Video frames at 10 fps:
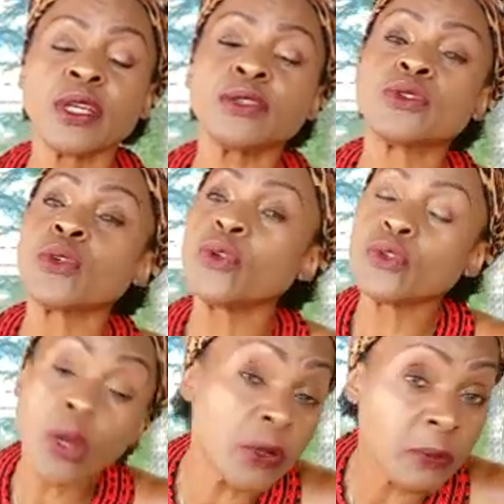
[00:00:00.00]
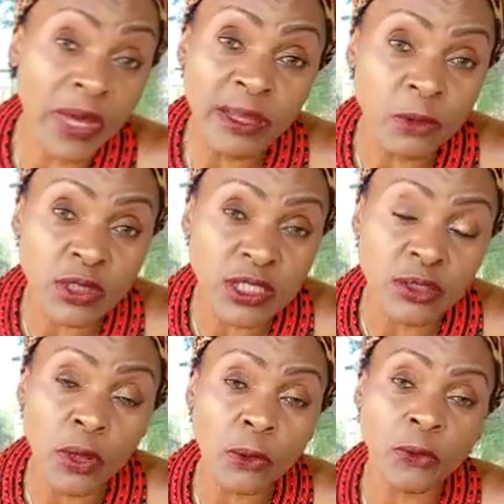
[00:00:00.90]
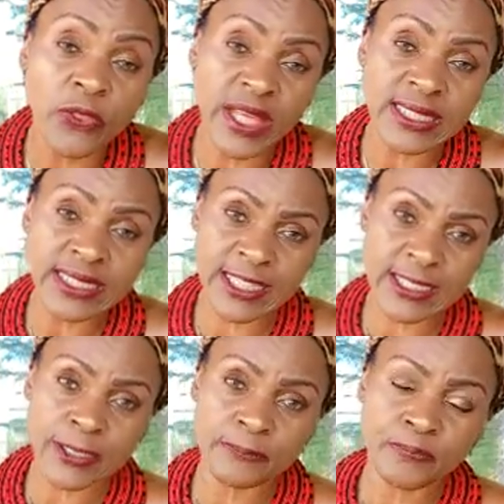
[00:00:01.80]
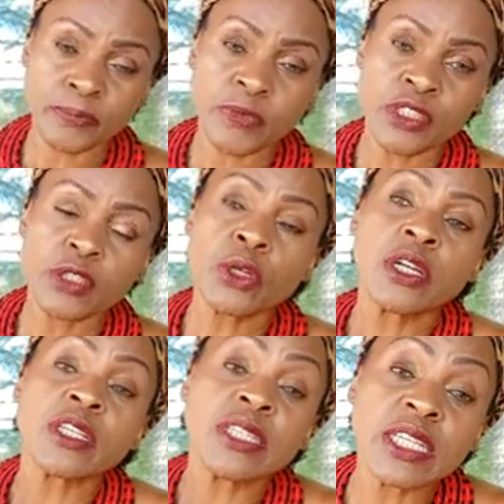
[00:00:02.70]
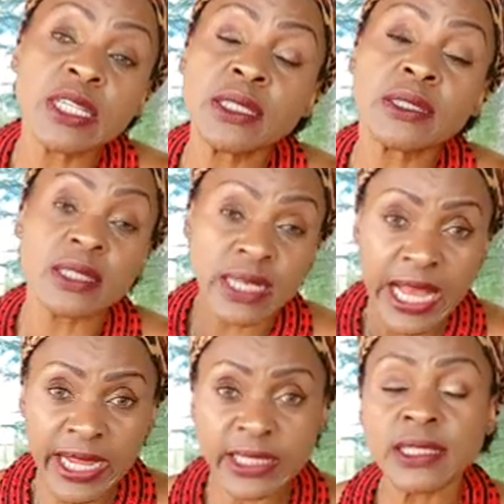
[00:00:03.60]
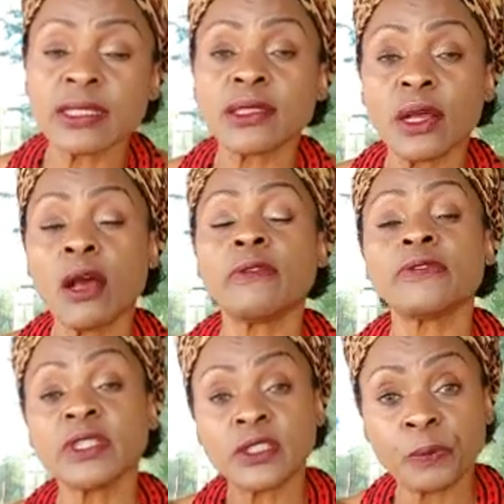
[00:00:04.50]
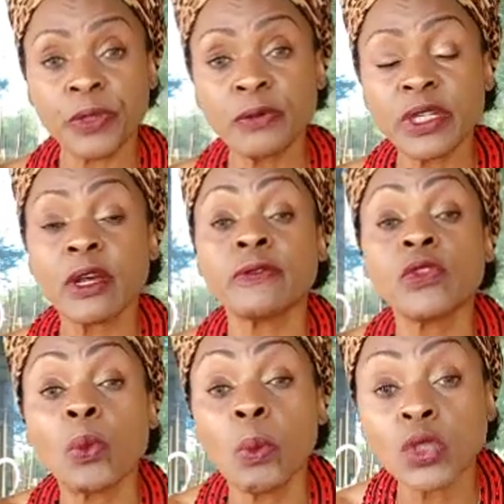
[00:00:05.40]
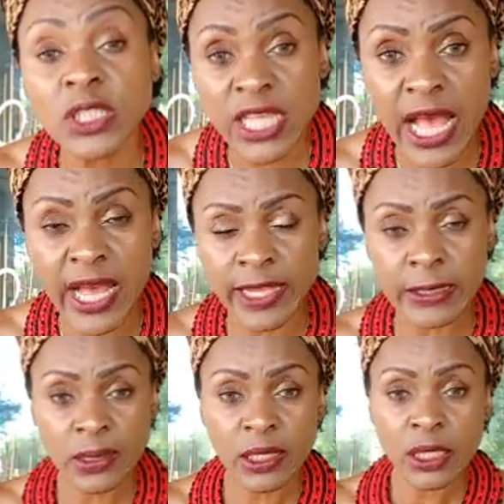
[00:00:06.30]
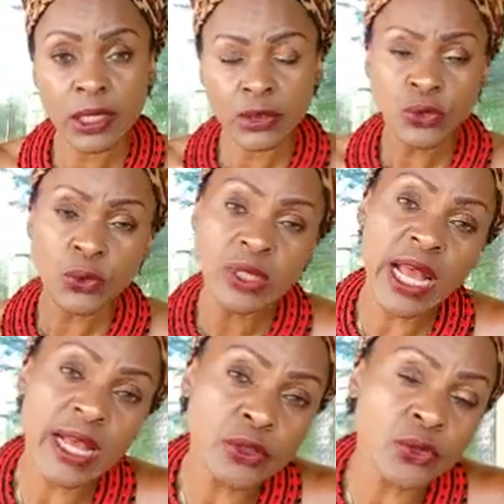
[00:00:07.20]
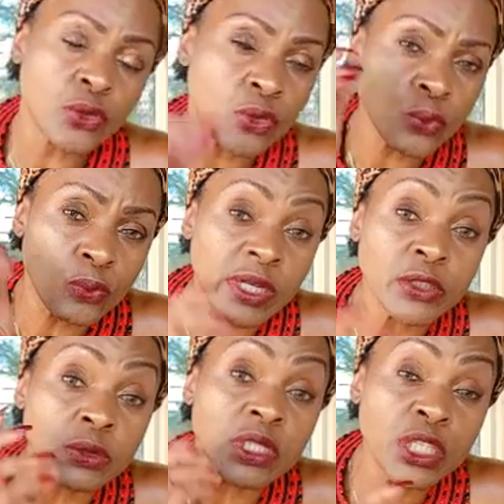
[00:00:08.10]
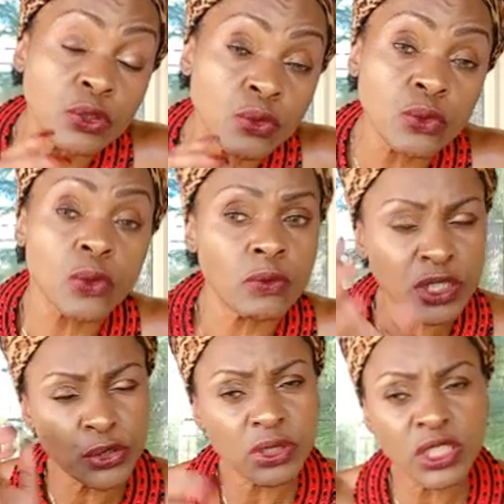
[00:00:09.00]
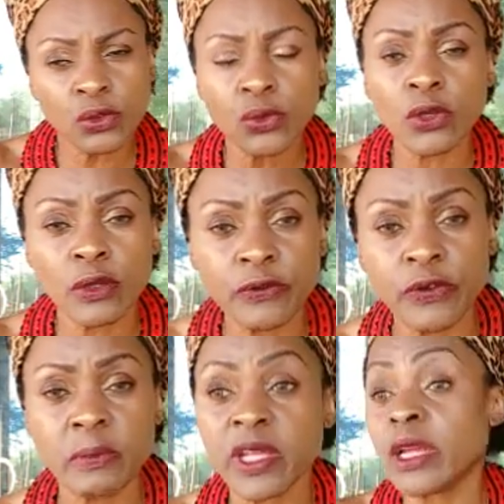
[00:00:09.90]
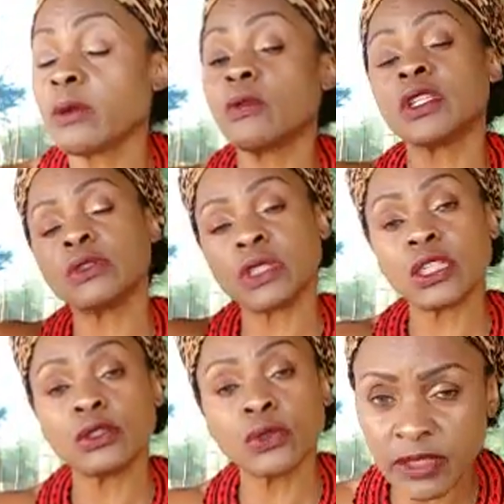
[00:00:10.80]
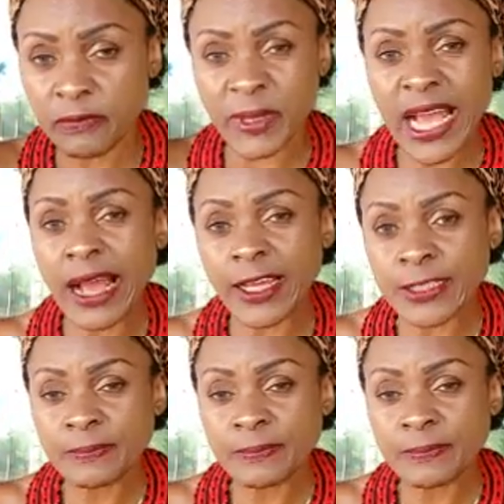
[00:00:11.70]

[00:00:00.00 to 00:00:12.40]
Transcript: So no, the Bible is not authentic. You're gonna need the guidance of the Spirit of the Most High to guide you to what you need to know, what you need to learn from there, and what you need to leave behind.